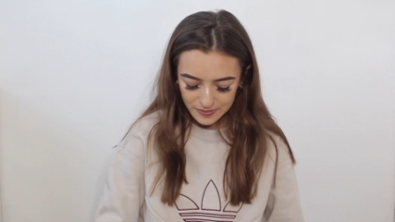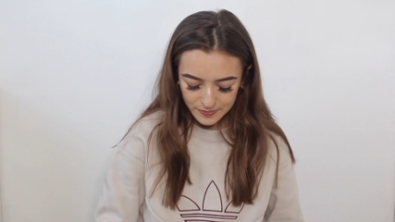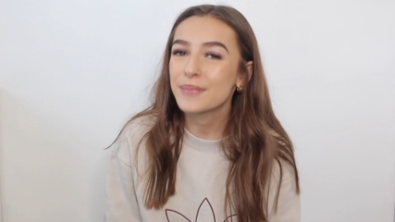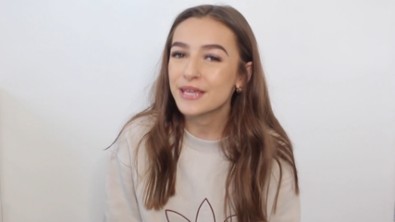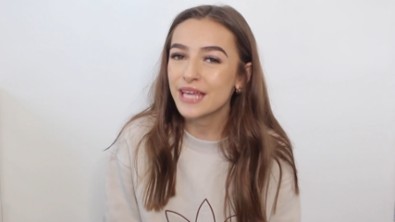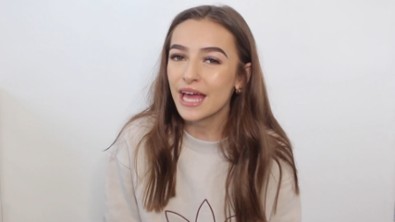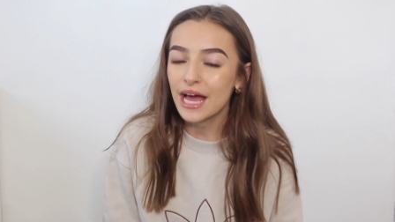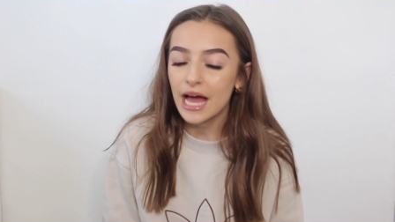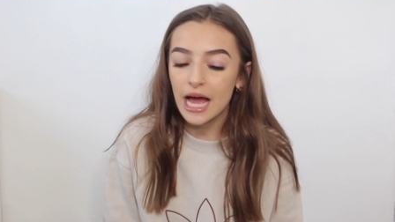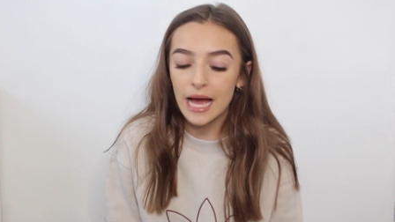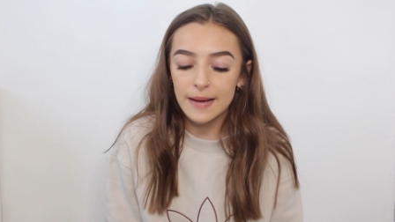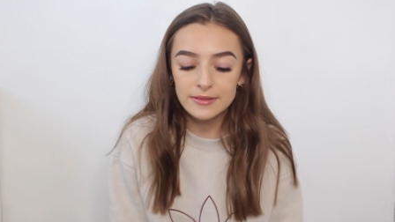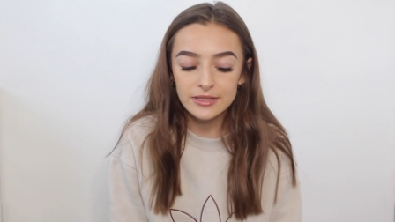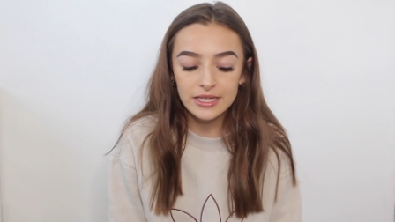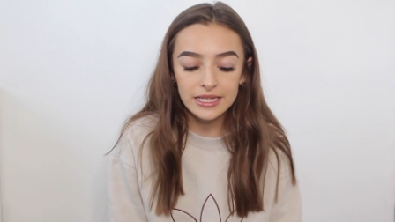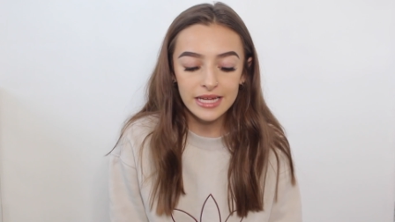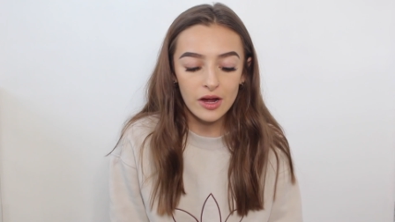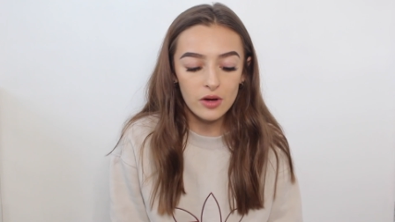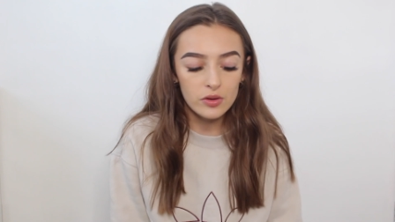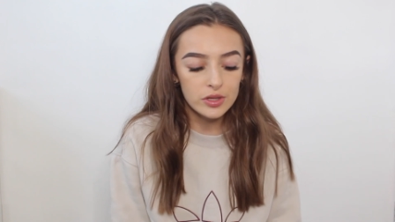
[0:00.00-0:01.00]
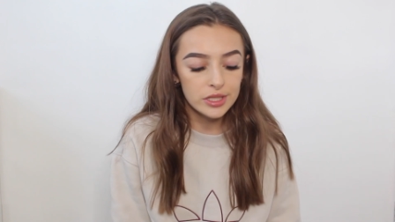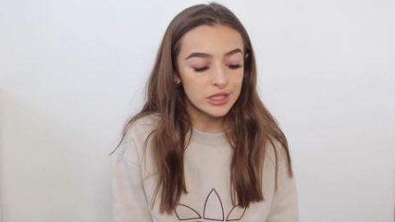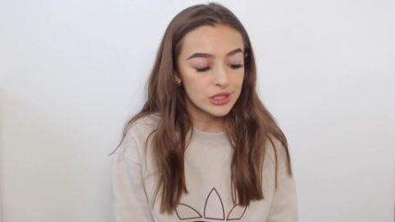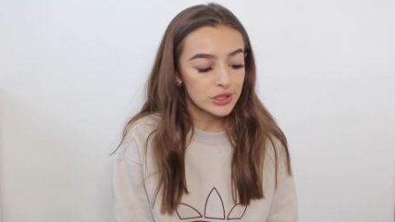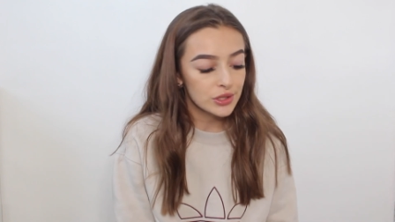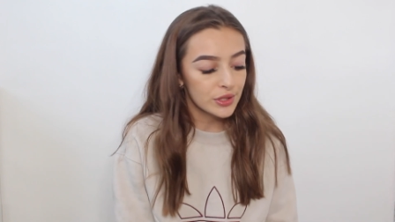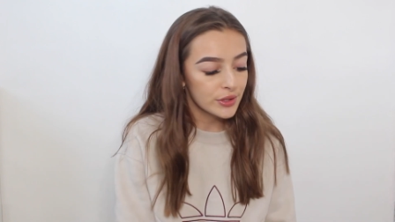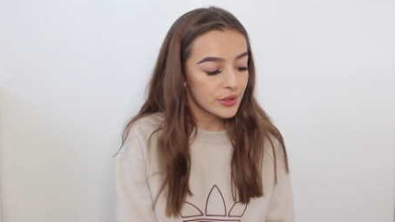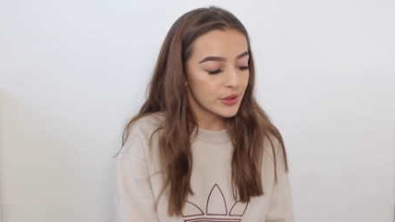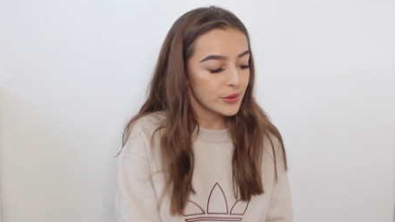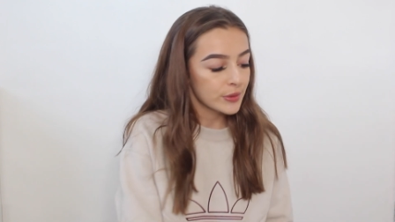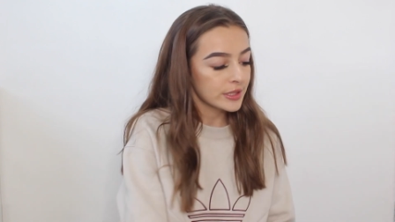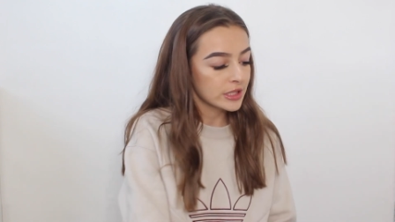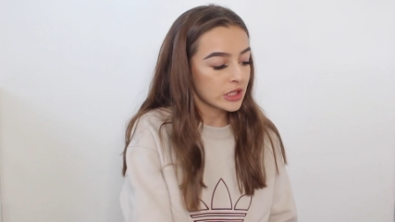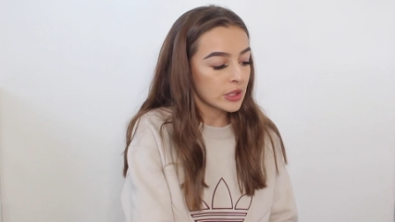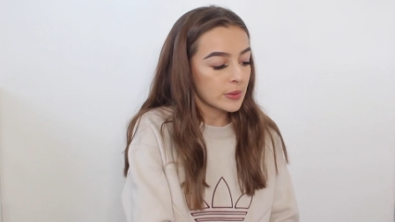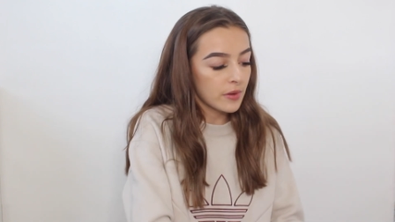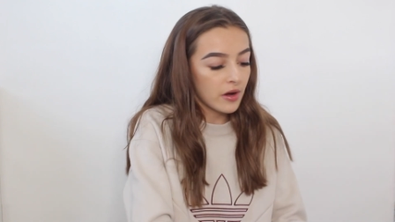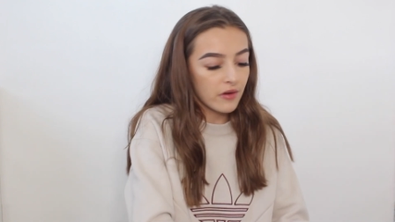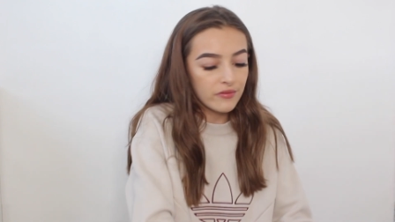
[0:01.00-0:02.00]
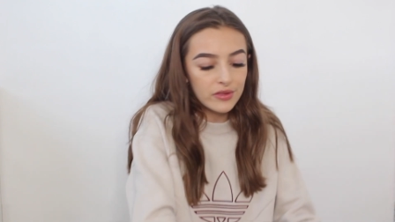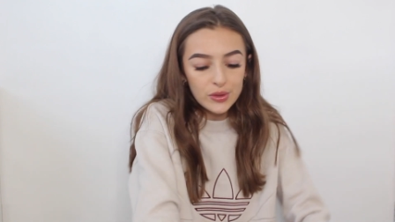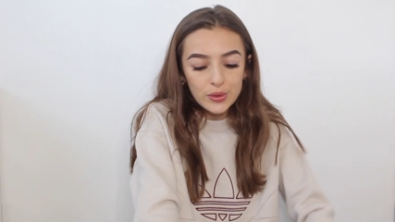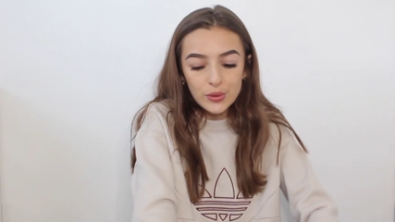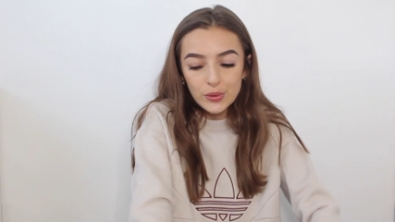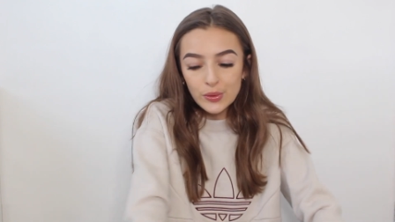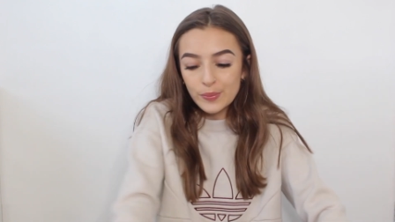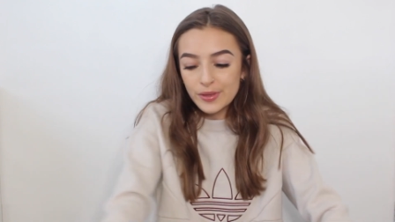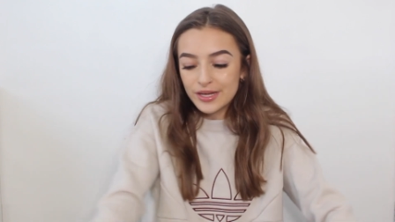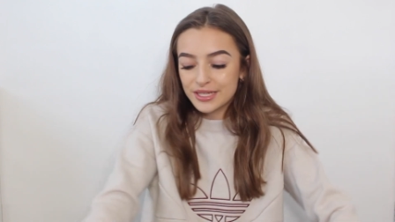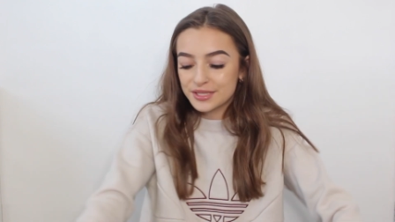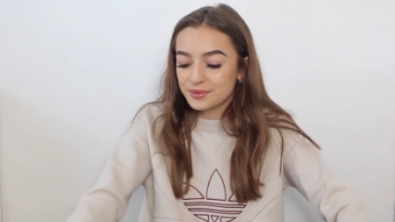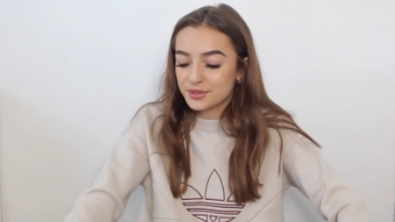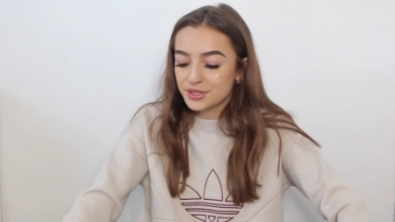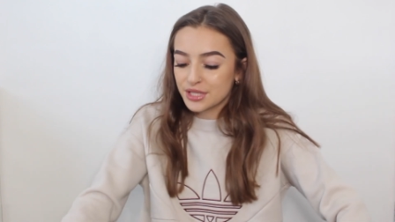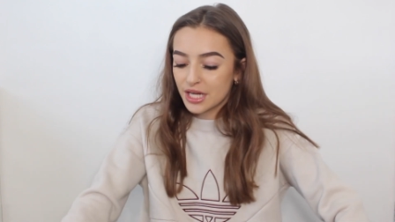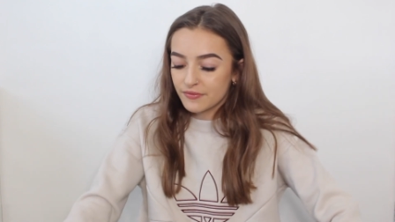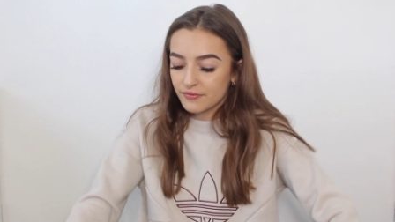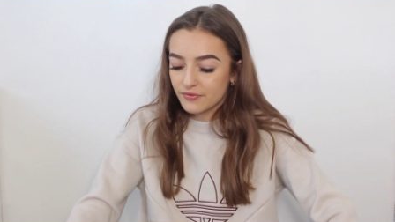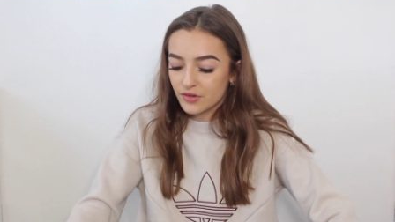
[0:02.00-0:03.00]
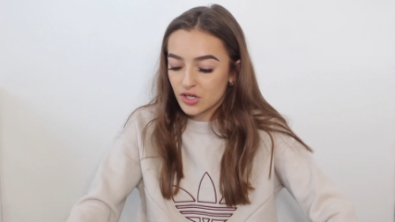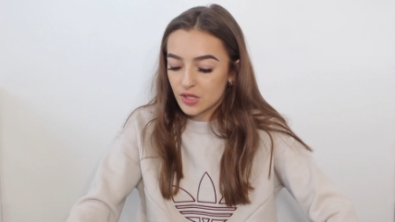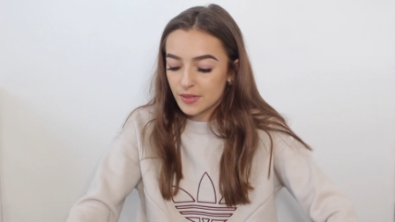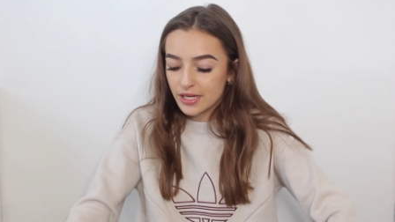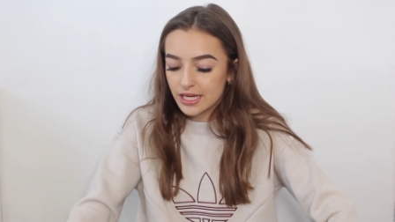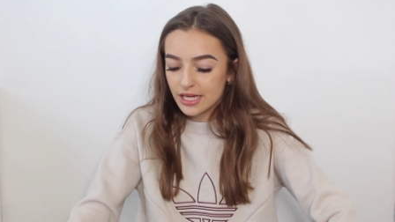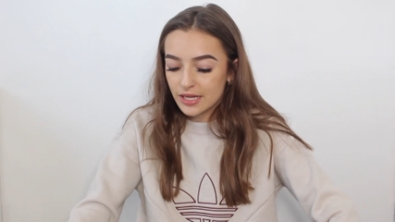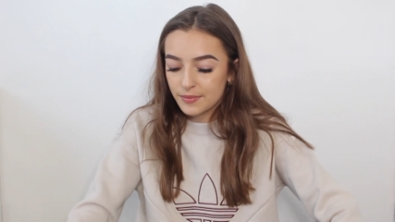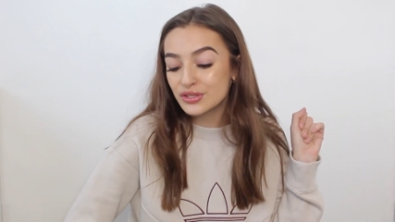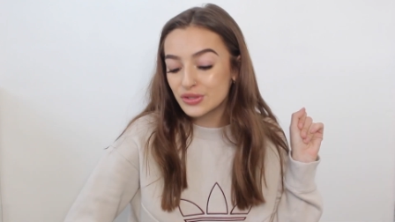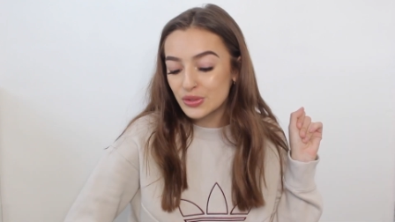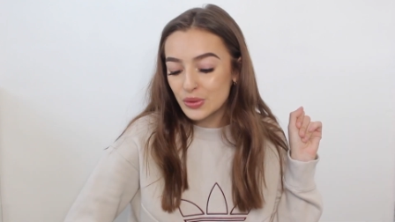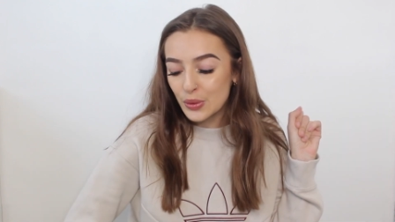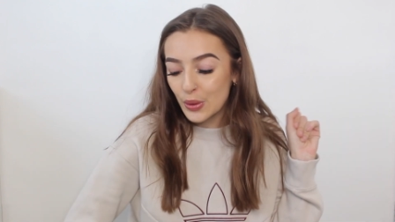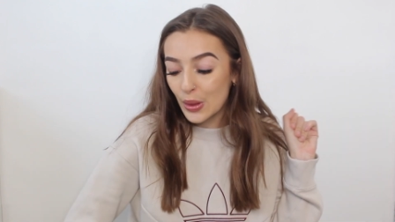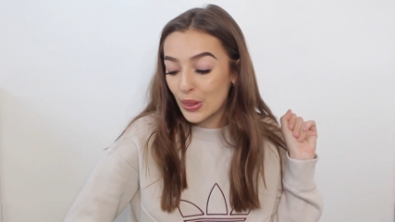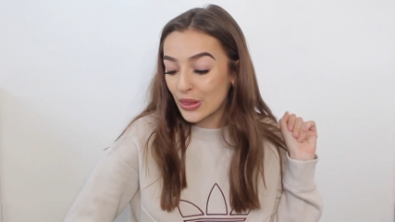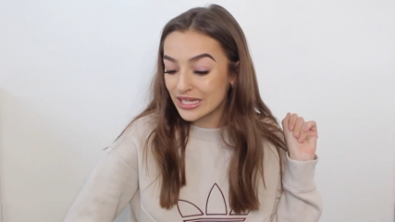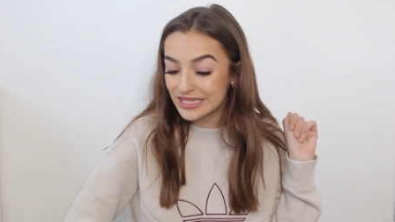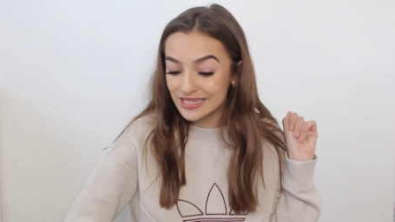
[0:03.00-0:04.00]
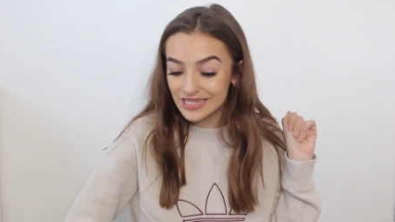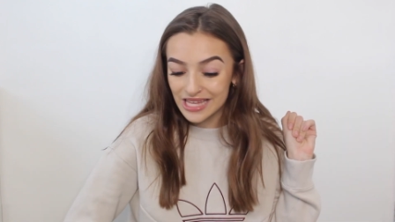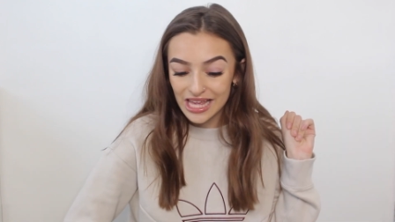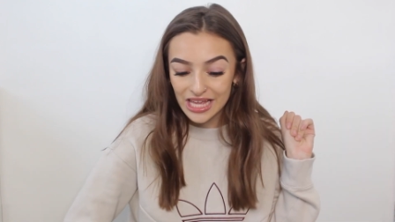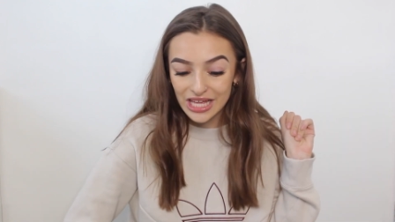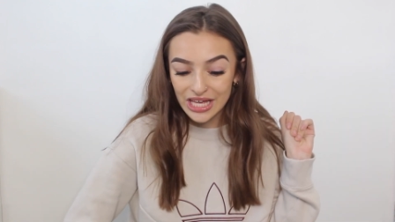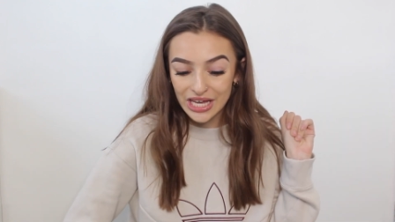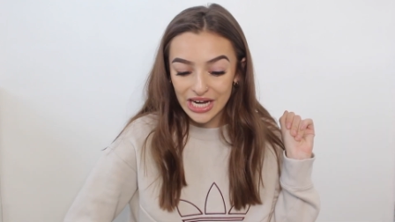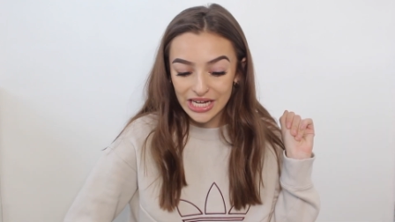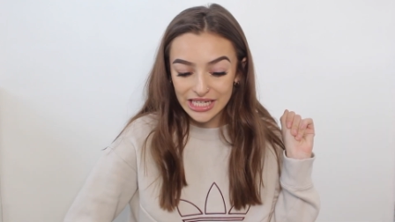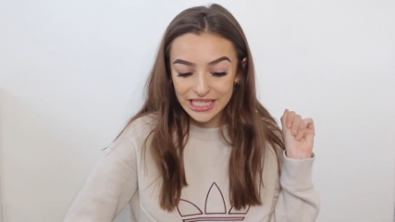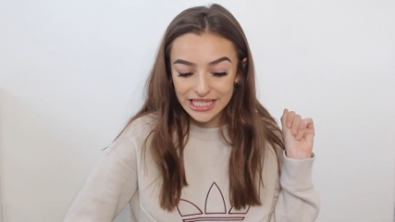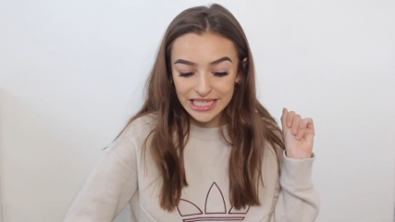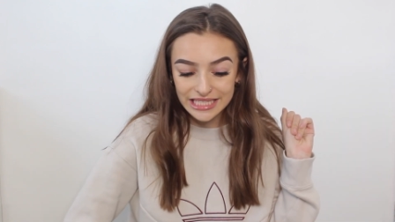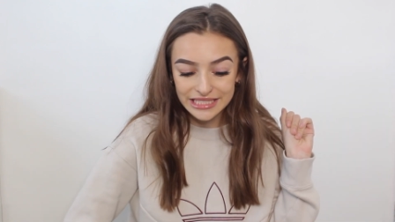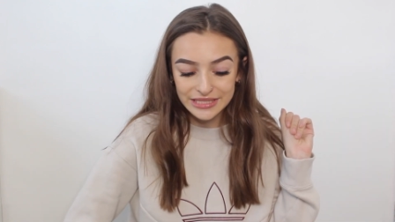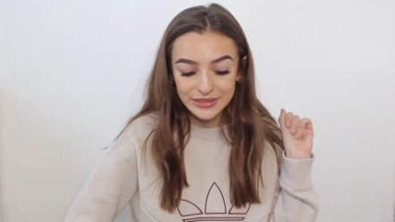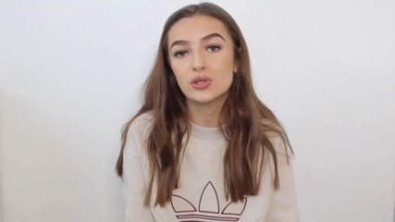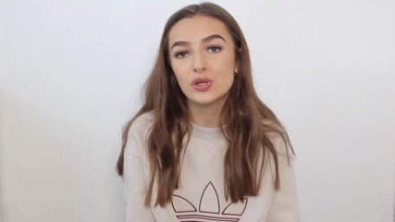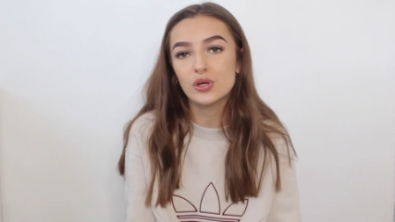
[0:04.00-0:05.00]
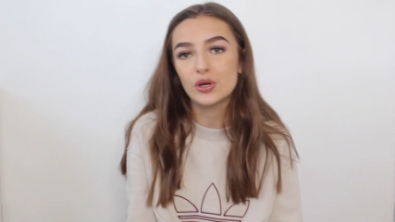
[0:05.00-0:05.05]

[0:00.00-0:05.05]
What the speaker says: But yeah, I'm just gonna get on and show you some of the cool bits which I have in front of me here. So let's get cracking.